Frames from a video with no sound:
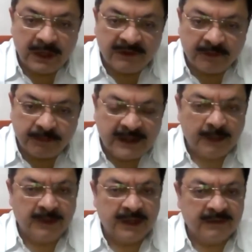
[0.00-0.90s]
It is
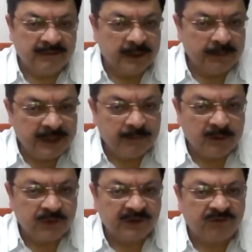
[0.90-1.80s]
pandemic, it is an
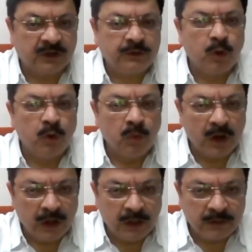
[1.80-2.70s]
epidemic which has struck the whole
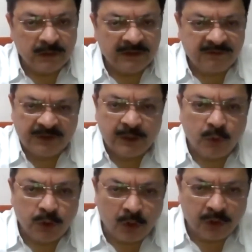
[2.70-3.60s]
world. It's still
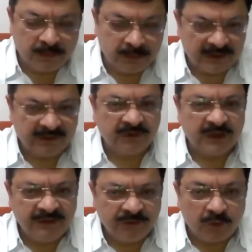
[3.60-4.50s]
going on. It has
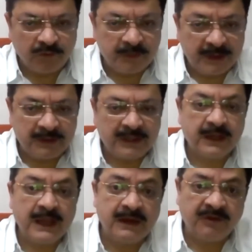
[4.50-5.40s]
eased off a bit, but then
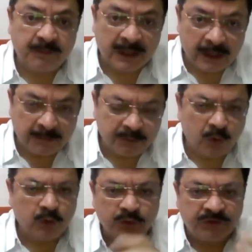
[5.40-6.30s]
again, it's picking up.
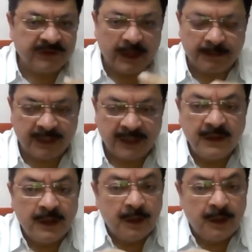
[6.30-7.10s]
All those things are happening.